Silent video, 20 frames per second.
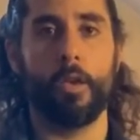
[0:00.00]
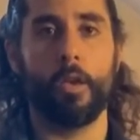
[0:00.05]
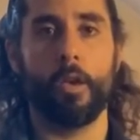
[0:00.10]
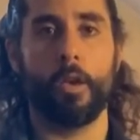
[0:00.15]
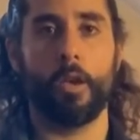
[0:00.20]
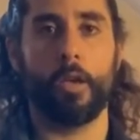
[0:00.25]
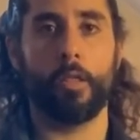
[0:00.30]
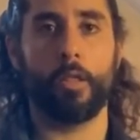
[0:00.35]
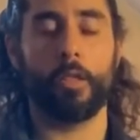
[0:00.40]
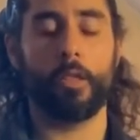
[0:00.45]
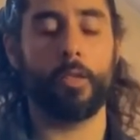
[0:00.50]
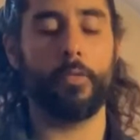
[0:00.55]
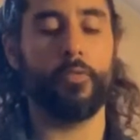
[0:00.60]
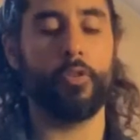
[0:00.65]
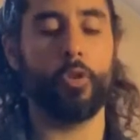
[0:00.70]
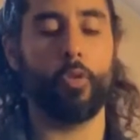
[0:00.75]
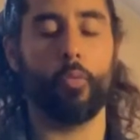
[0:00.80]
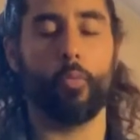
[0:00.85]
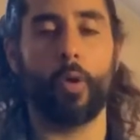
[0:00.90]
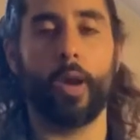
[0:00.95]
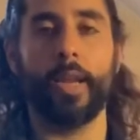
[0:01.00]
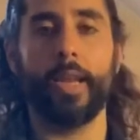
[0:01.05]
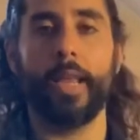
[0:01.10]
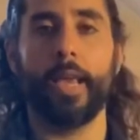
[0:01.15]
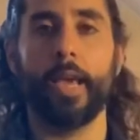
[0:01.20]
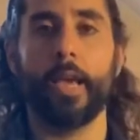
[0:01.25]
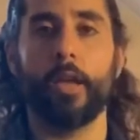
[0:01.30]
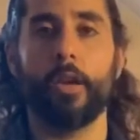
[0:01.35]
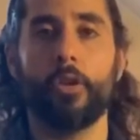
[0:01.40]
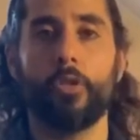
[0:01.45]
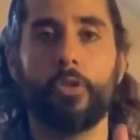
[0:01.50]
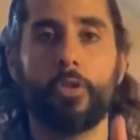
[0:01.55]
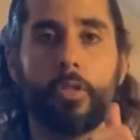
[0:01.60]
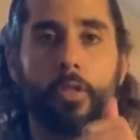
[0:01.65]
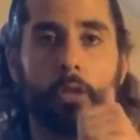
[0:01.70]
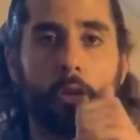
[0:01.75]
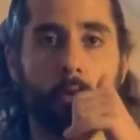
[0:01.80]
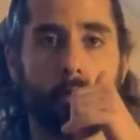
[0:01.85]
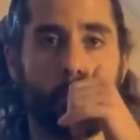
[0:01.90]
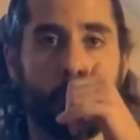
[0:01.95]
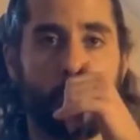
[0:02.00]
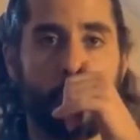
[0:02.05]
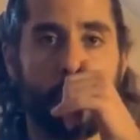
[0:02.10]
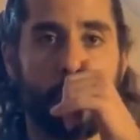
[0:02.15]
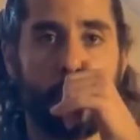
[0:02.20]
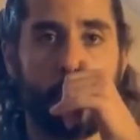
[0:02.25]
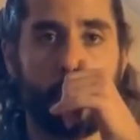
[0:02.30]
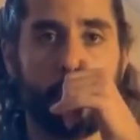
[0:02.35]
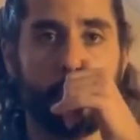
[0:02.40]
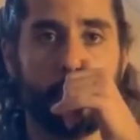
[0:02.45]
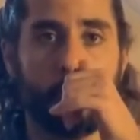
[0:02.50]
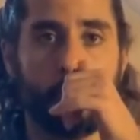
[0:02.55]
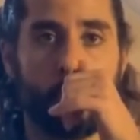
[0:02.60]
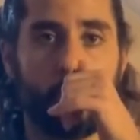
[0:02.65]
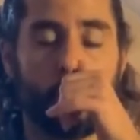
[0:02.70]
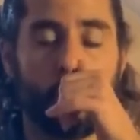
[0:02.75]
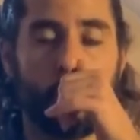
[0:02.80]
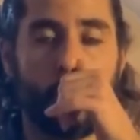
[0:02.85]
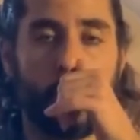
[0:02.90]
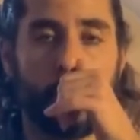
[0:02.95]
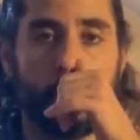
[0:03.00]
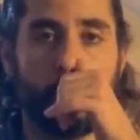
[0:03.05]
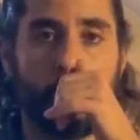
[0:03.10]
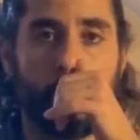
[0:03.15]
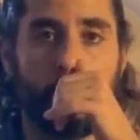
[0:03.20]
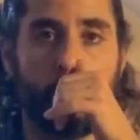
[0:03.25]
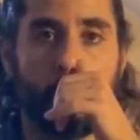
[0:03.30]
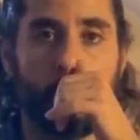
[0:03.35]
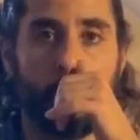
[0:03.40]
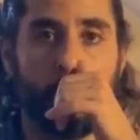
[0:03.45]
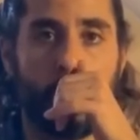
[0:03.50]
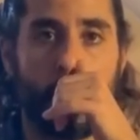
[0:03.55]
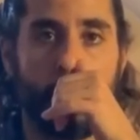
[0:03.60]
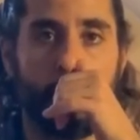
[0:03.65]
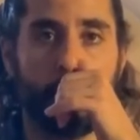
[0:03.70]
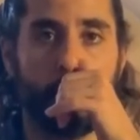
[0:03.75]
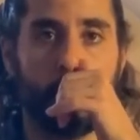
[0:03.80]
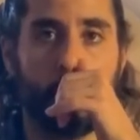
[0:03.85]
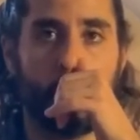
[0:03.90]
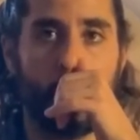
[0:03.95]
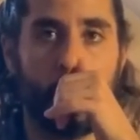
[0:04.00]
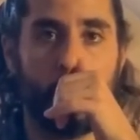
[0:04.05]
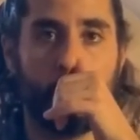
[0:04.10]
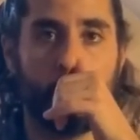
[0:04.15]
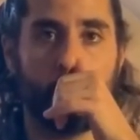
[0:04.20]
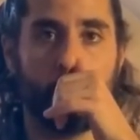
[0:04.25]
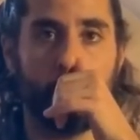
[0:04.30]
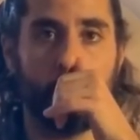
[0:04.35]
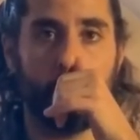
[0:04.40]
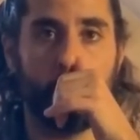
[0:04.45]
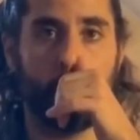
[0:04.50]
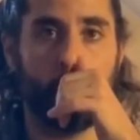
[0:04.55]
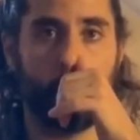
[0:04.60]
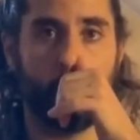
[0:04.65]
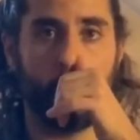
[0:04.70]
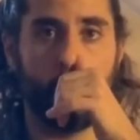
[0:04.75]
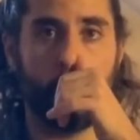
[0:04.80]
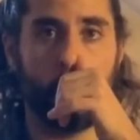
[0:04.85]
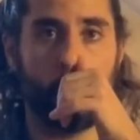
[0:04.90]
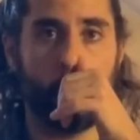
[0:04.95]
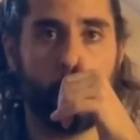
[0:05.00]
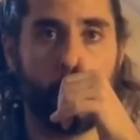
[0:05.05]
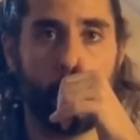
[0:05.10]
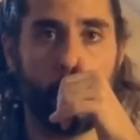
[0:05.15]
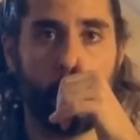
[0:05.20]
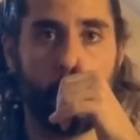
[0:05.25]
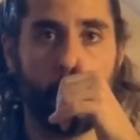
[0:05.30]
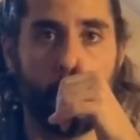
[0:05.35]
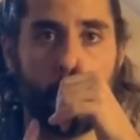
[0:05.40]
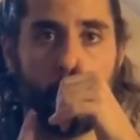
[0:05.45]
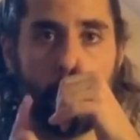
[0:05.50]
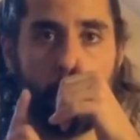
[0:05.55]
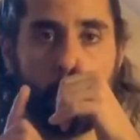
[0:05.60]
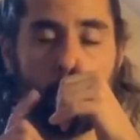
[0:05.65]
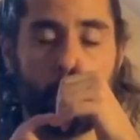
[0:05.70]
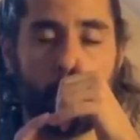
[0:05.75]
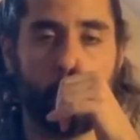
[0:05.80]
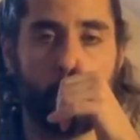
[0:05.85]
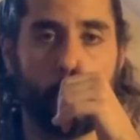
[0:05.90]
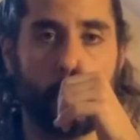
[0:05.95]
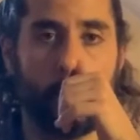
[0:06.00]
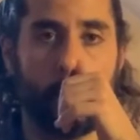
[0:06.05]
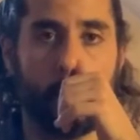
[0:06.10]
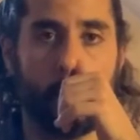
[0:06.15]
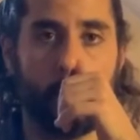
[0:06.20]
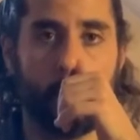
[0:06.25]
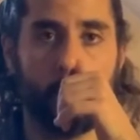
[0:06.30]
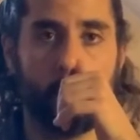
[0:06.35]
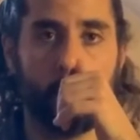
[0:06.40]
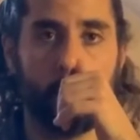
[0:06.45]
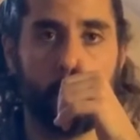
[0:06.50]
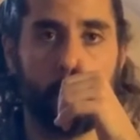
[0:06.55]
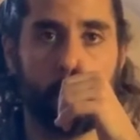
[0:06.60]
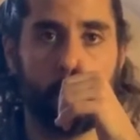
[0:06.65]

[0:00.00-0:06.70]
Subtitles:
And let's lift your right hand so that your thumb could rest on your left nostril while you inhale through your right nostril.